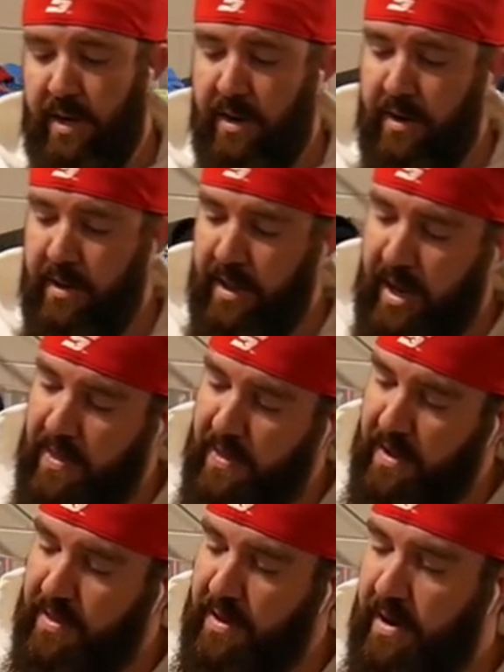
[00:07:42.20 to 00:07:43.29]
here, and
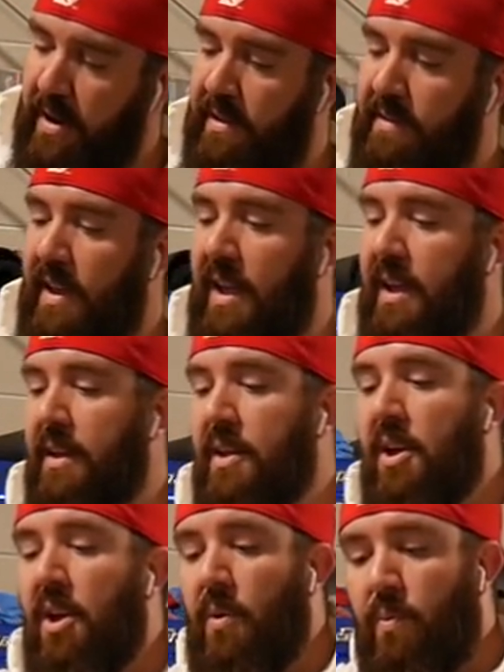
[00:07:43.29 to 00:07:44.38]
then there is a
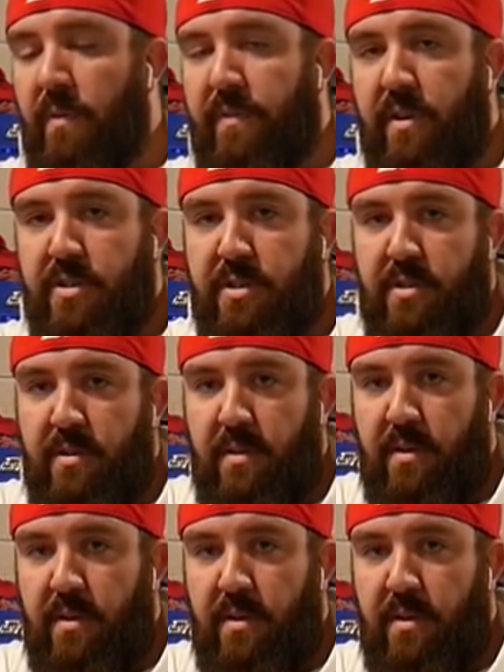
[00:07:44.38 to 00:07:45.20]
reverse